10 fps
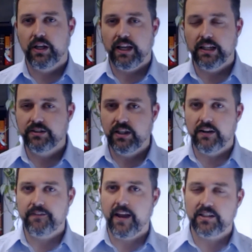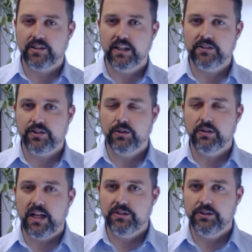is enough assets to
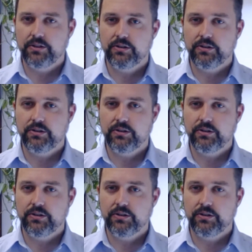allow you